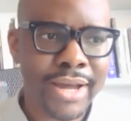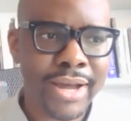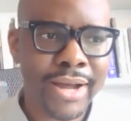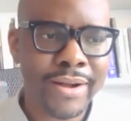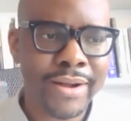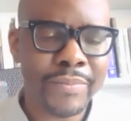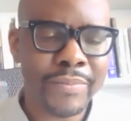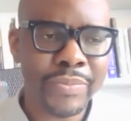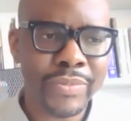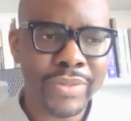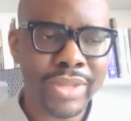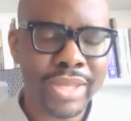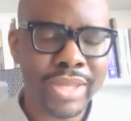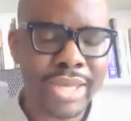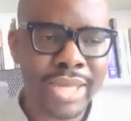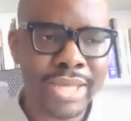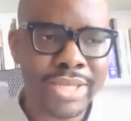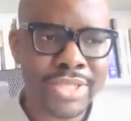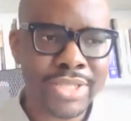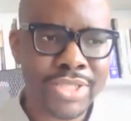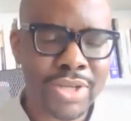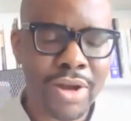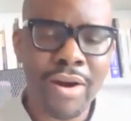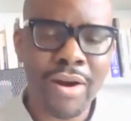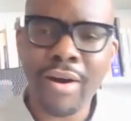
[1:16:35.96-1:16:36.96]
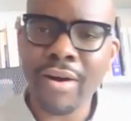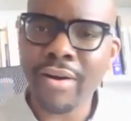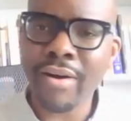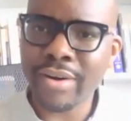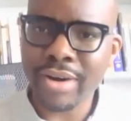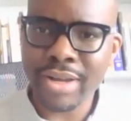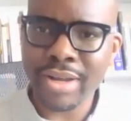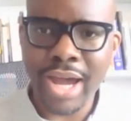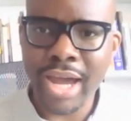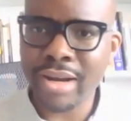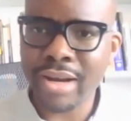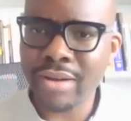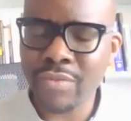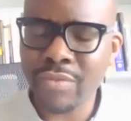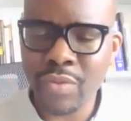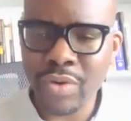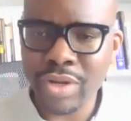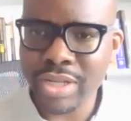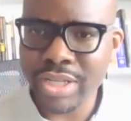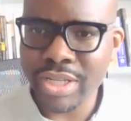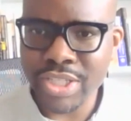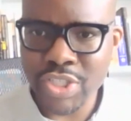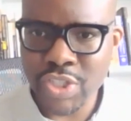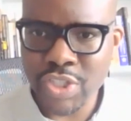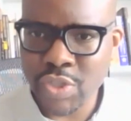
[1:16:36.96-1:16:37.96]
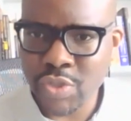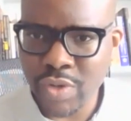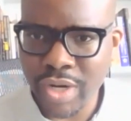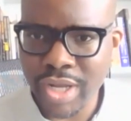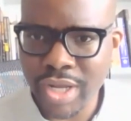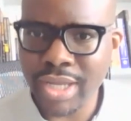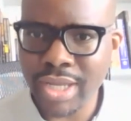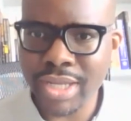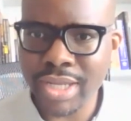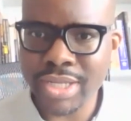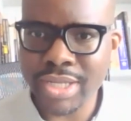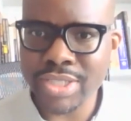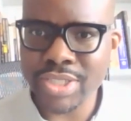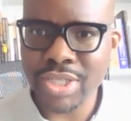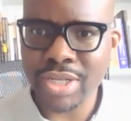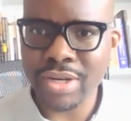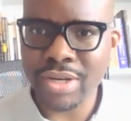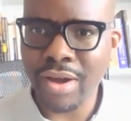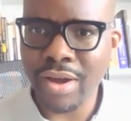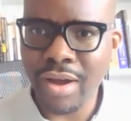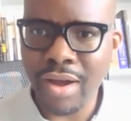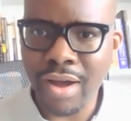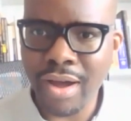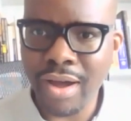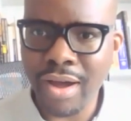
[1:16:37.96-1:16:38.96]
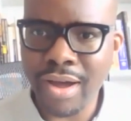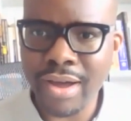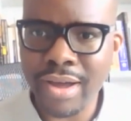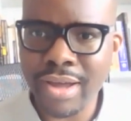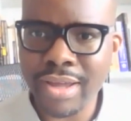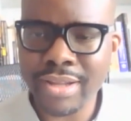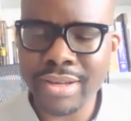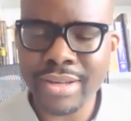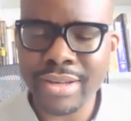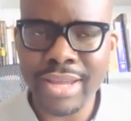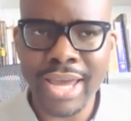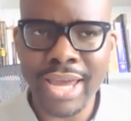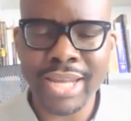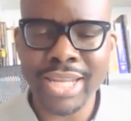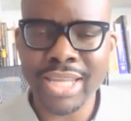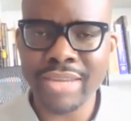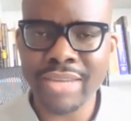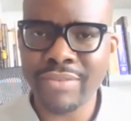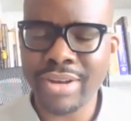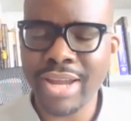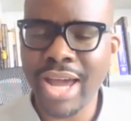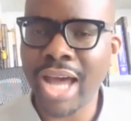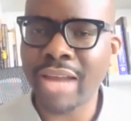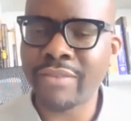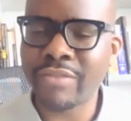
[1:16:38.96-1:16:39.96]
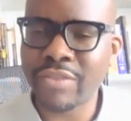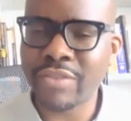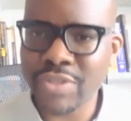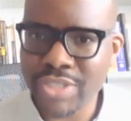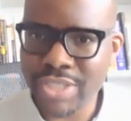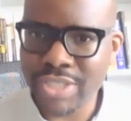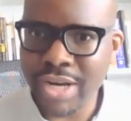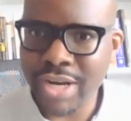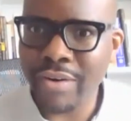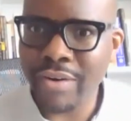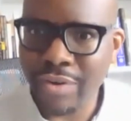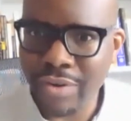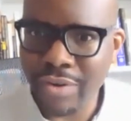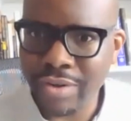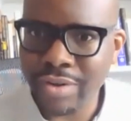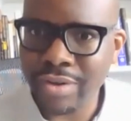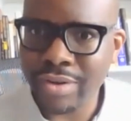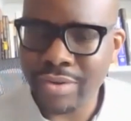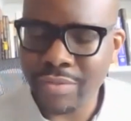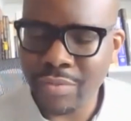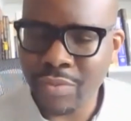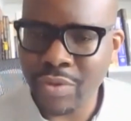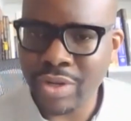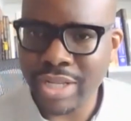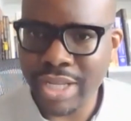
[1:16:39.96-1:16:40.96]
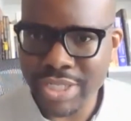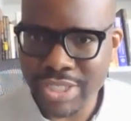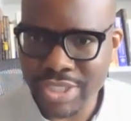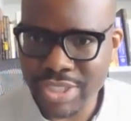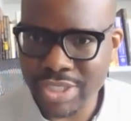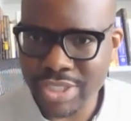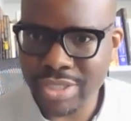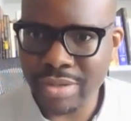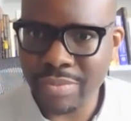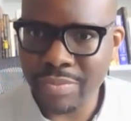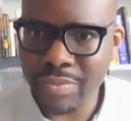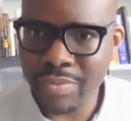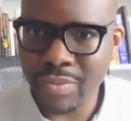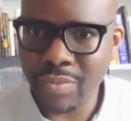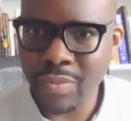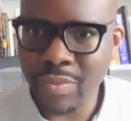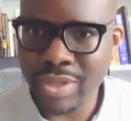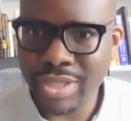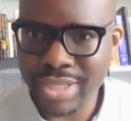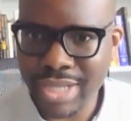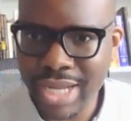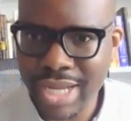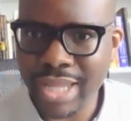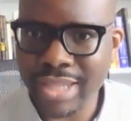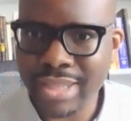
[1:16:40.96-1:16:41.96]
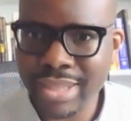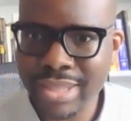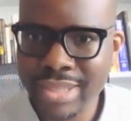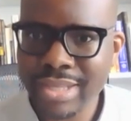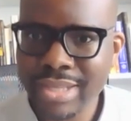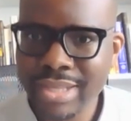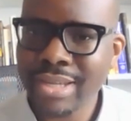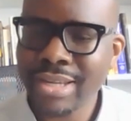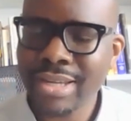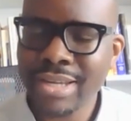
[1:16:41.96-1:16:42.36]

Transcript: um, is our kind of really strange and odd and even adversarial relationship with death